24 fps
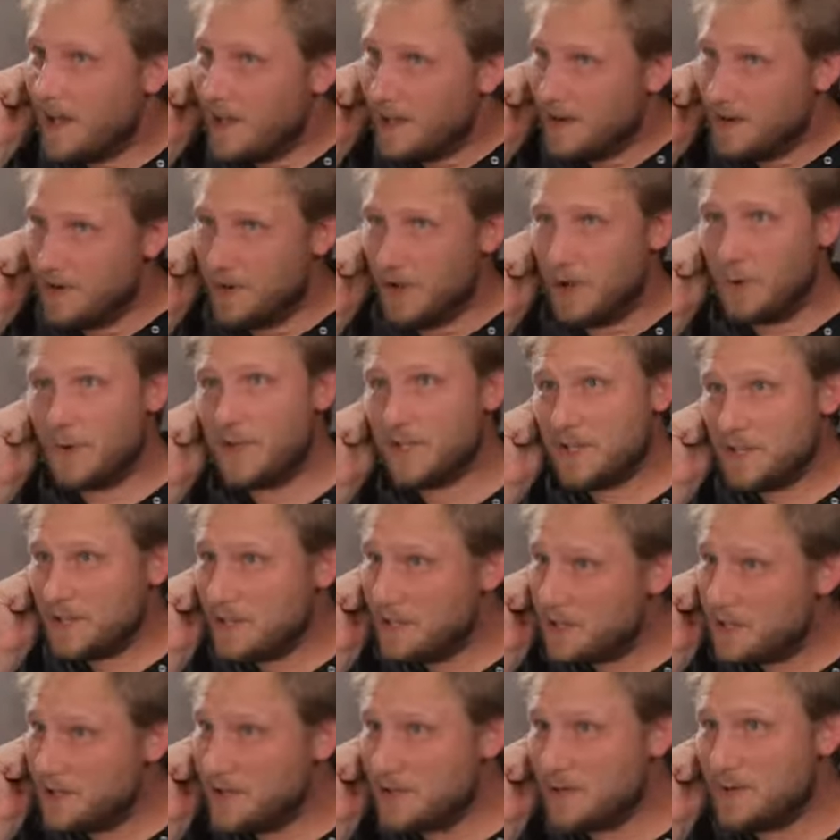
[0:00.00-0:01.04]
knowing
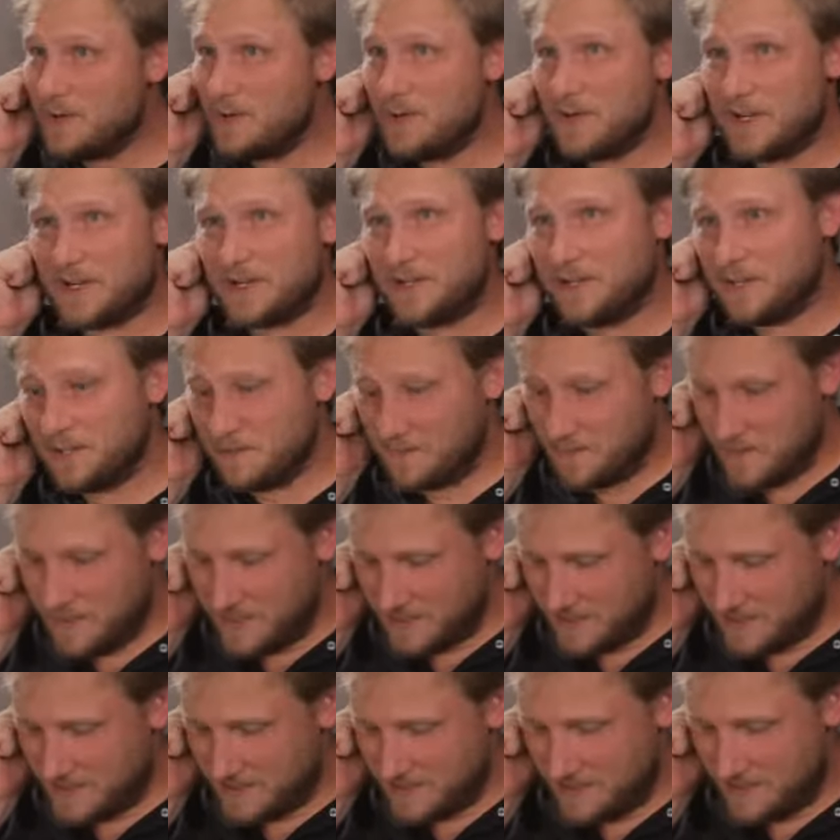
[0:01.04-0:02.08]
you, it could have
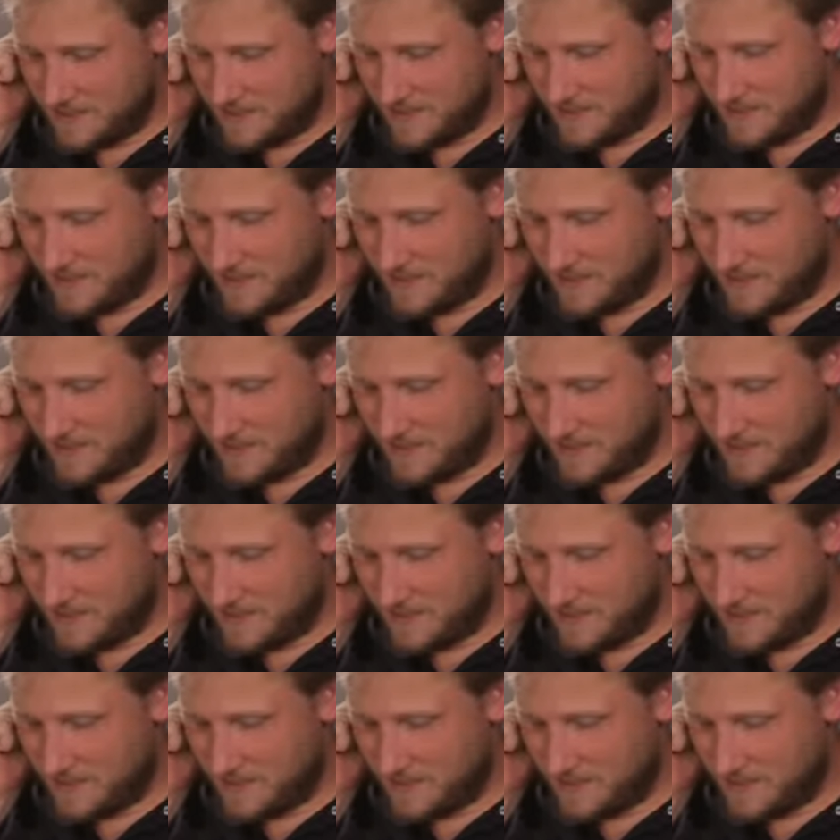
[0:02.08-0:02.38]
been.